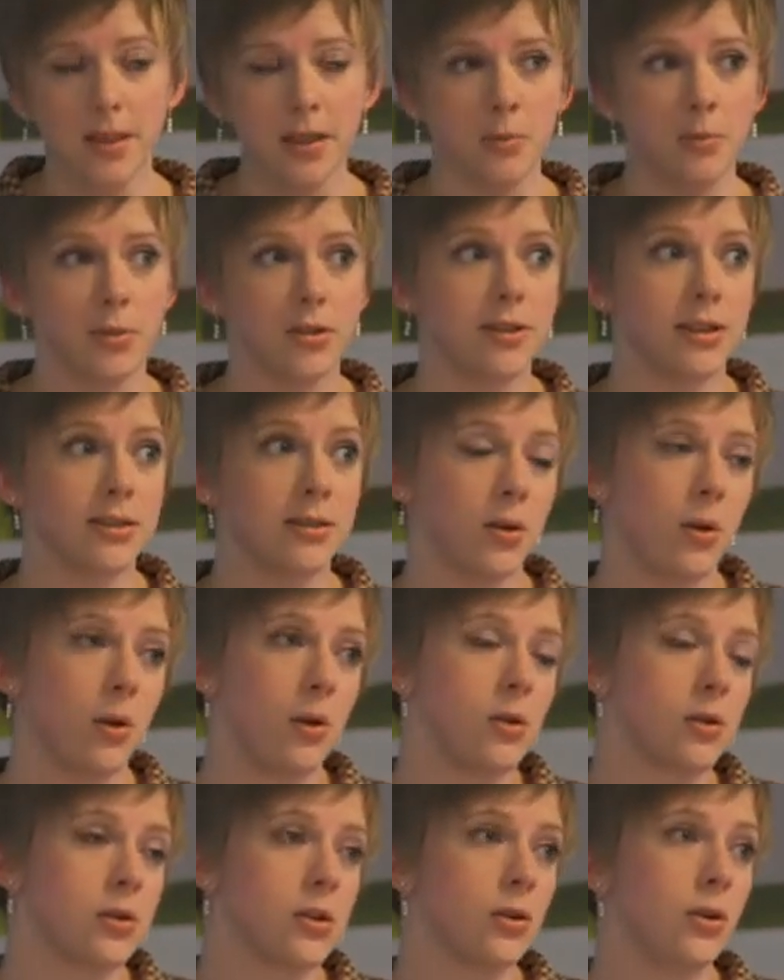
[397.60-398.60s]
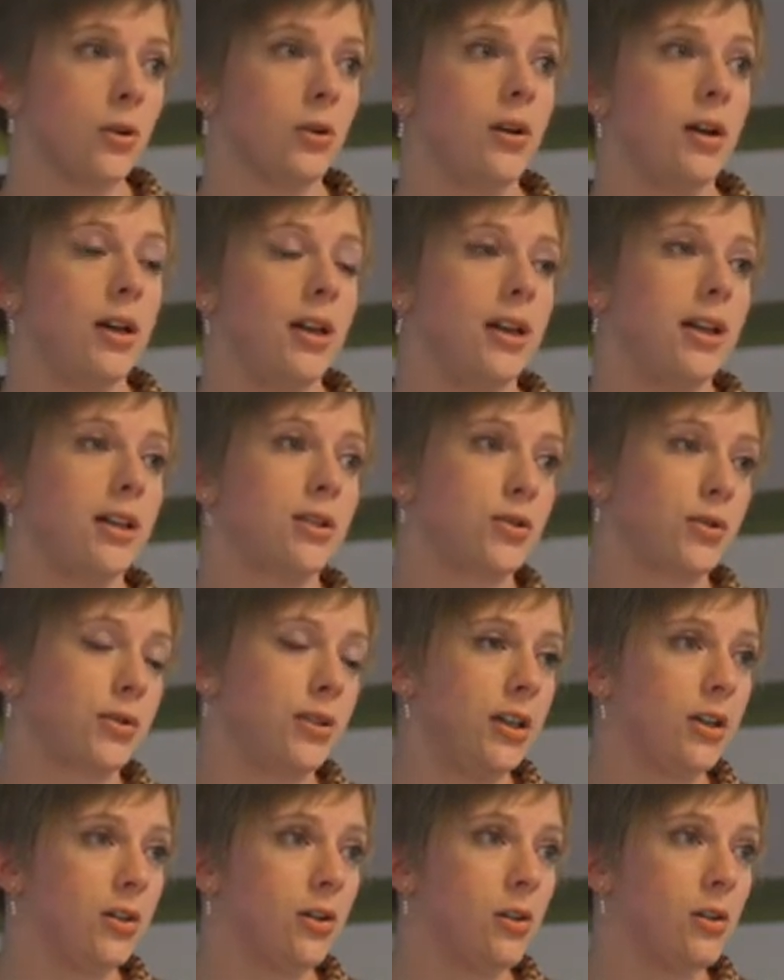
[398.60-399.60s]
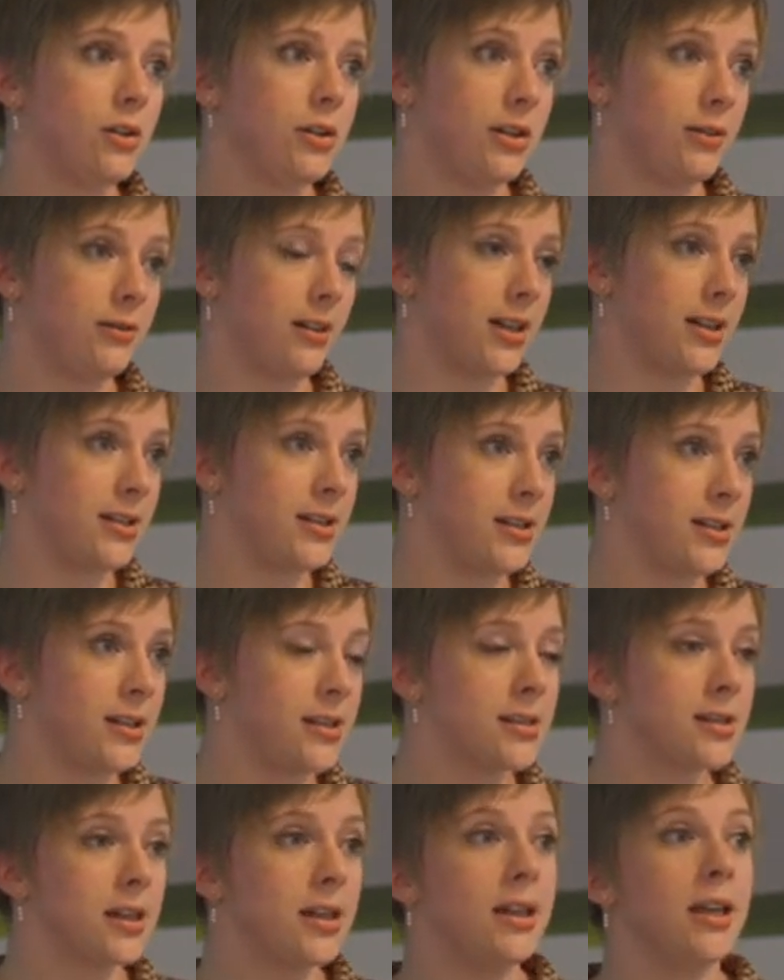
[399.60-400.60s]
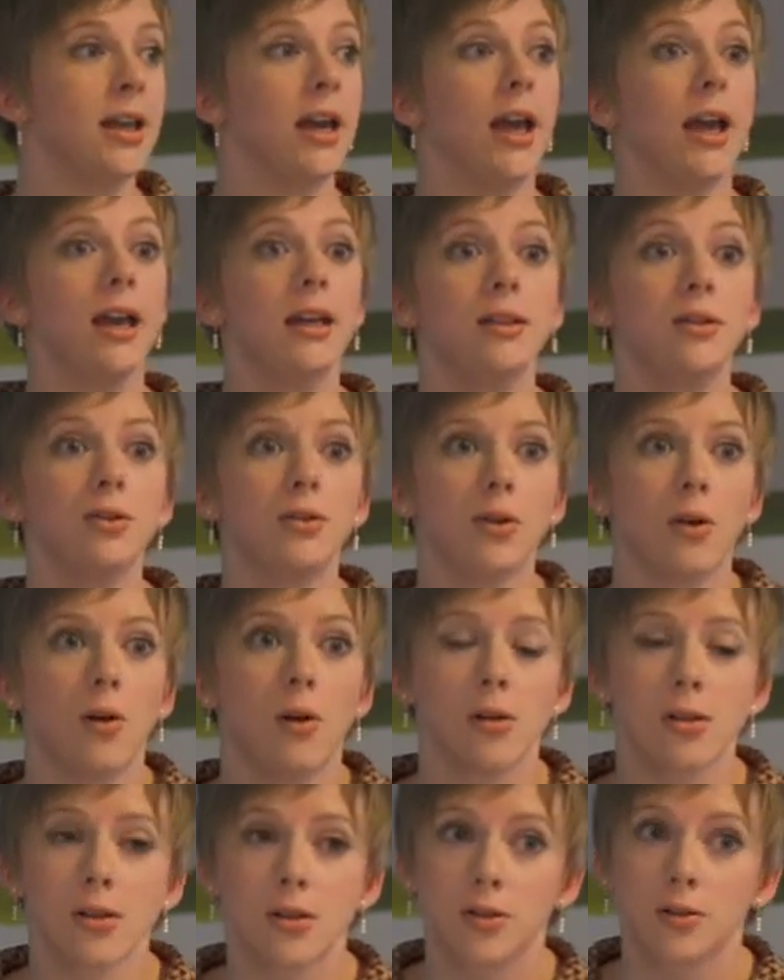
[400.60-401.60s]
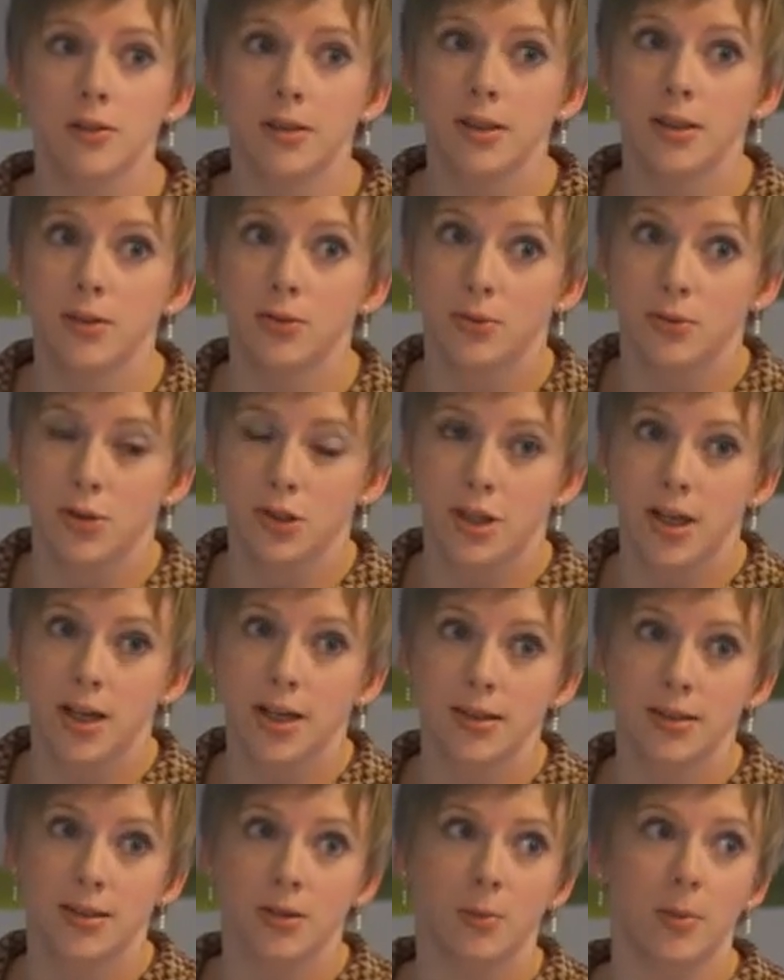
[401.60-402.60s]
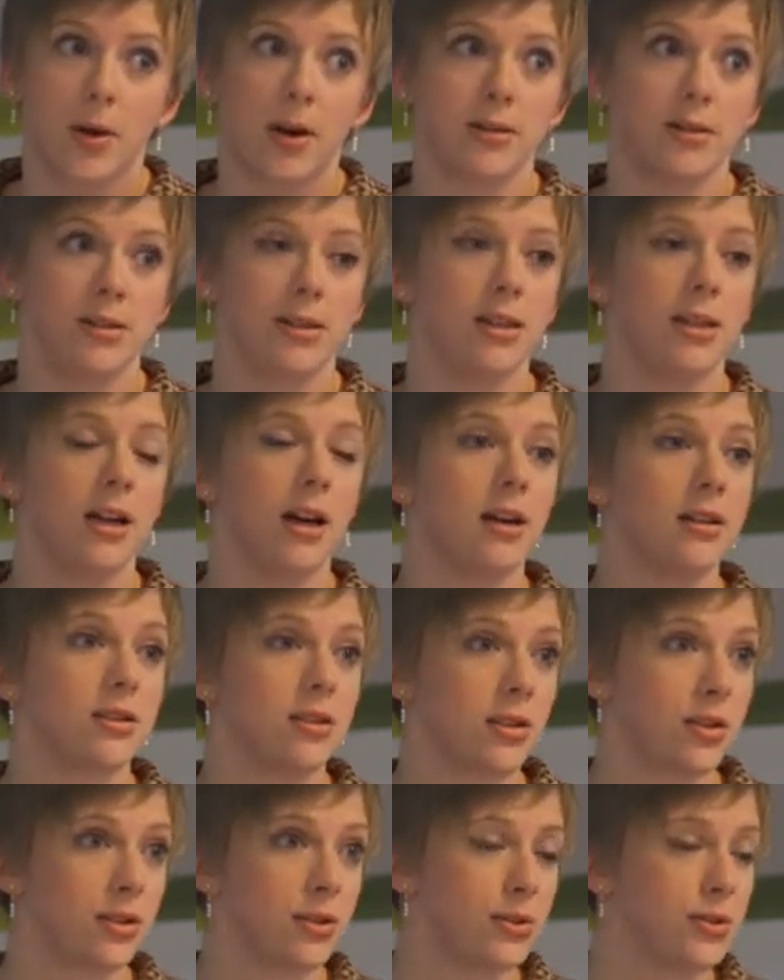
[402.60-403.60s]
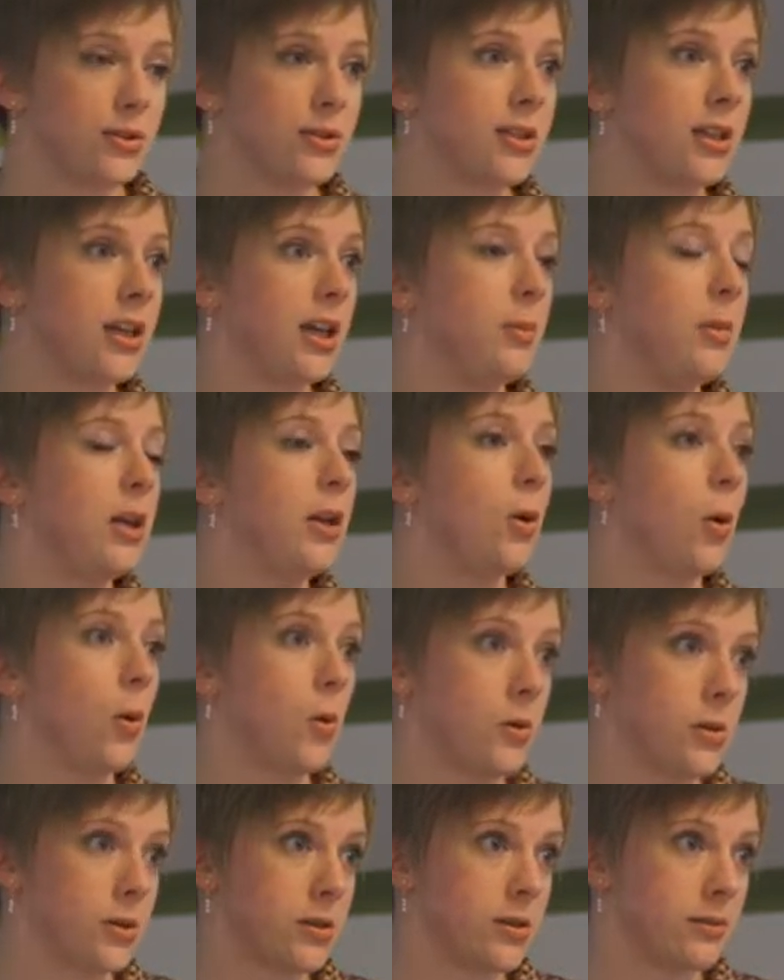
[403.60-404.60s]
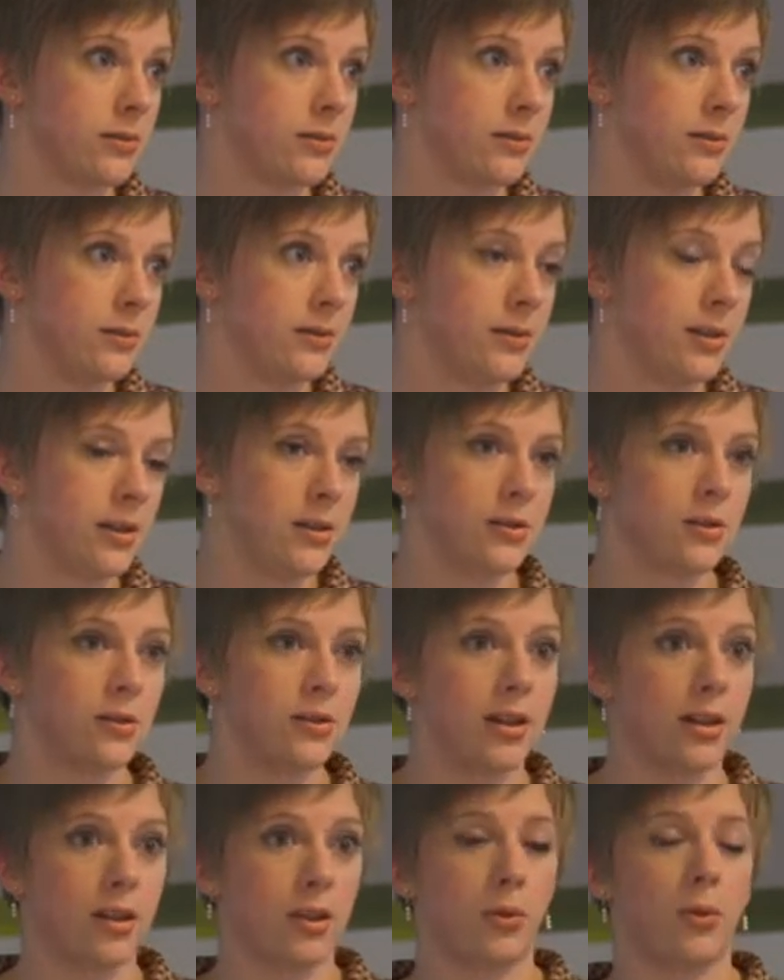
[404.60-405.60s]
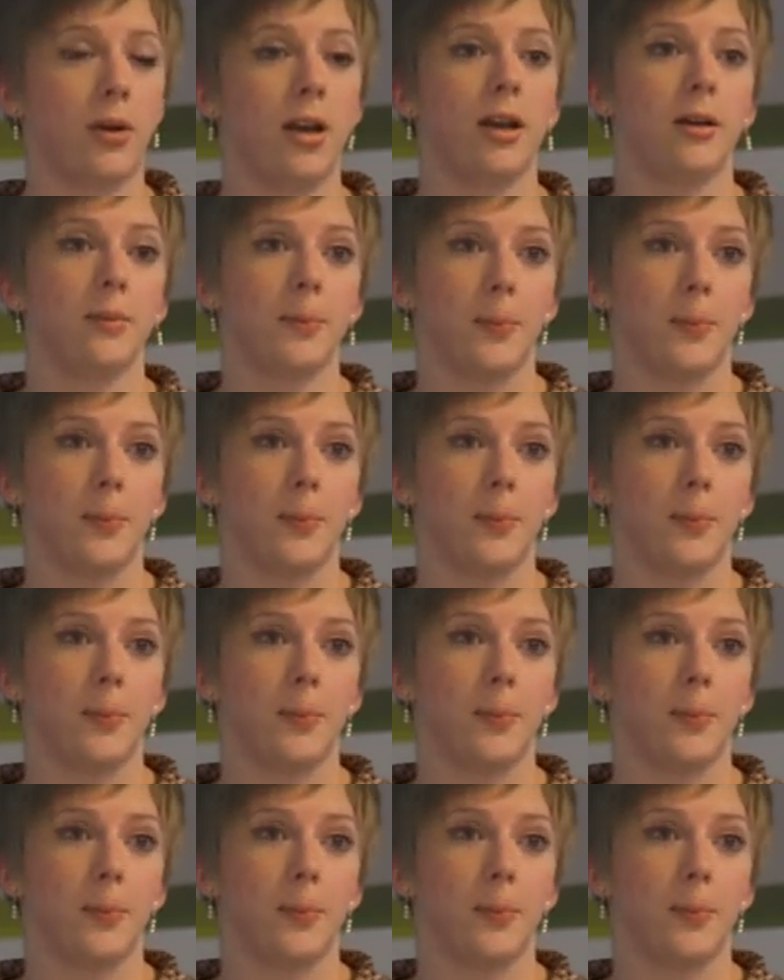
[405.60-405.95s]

but that's also electronical devices, and you also need to check about the hazardous chemicals. So that's 3.